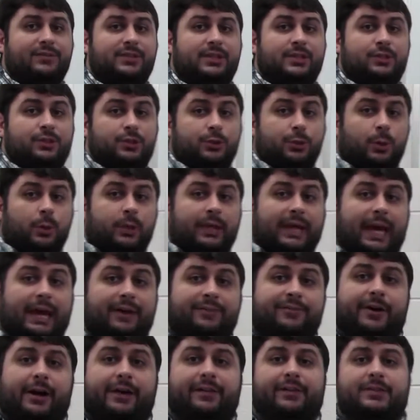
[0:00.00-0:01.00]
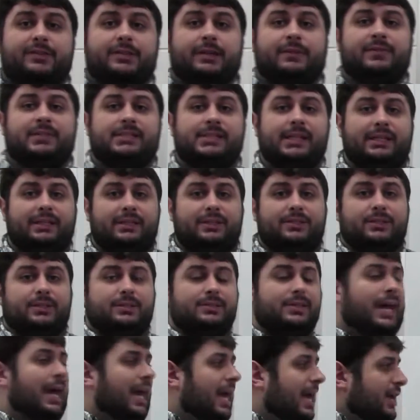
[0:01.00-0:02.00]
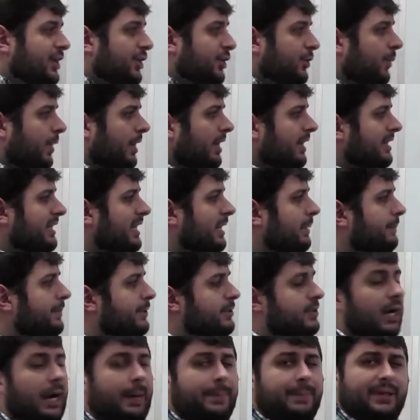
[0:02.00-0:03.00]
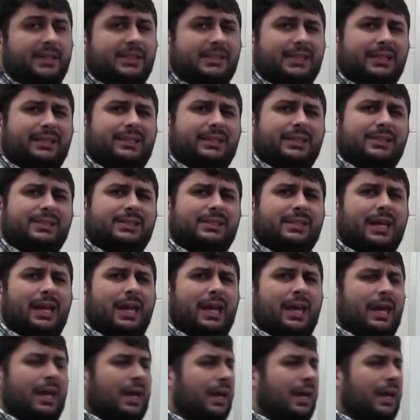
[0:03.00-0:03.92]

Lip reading: since you only have 5 to 7 sentences, you want to keep your topic sentence